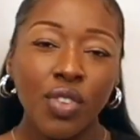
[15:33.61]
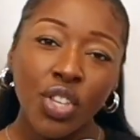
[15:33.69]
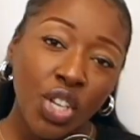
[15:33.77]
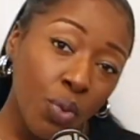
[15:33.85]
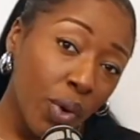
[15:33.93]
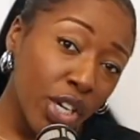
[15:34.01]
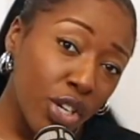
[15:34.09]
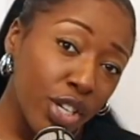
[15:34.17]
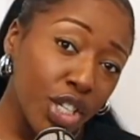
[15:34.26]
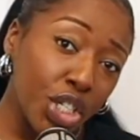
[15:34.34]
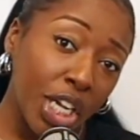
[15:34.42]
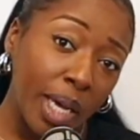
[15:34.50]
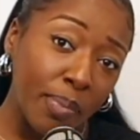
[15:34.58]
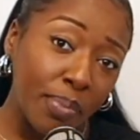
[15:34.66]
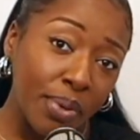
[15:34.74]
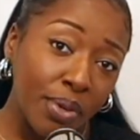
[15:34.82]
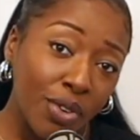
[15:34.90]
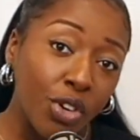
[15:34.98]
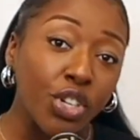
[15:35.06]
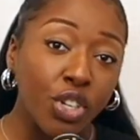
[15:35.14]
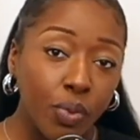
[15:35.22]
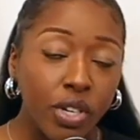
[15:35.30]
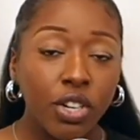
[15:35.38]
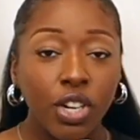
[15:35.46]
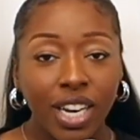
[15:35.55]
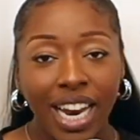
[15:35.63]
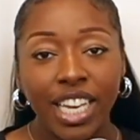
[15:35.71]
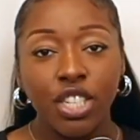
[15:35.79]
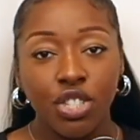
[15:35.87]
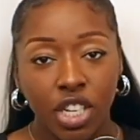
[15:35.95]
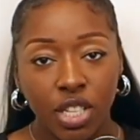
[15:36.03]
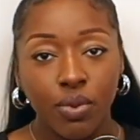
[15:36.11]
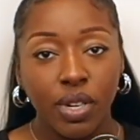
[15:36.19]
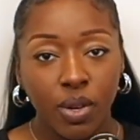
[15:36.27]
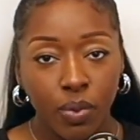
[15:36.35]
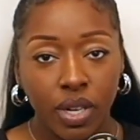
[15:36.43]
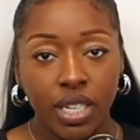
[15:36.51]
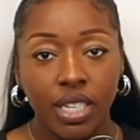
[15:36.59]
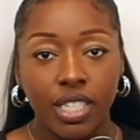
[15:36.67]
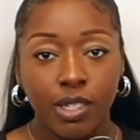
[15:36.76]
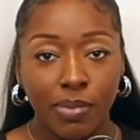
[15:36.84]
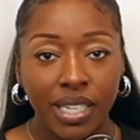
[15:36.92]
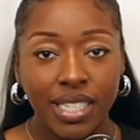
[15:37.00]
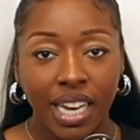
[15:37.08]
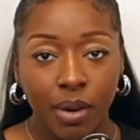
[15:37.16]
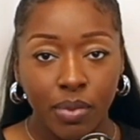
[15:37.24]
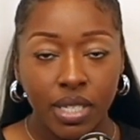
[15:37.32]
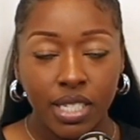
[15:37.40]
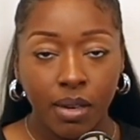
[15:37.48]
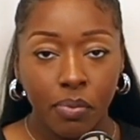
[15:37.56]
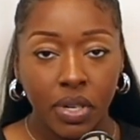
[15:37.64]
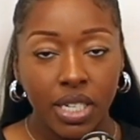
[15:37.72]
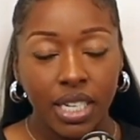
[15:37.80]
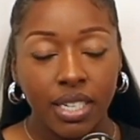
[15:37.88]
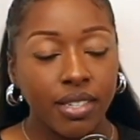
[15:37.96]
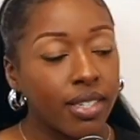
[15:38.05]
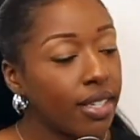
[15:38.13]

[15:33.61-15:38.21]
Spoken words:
do you want to look cheap, or do you want to look like you genuinely want to spend time with somebody?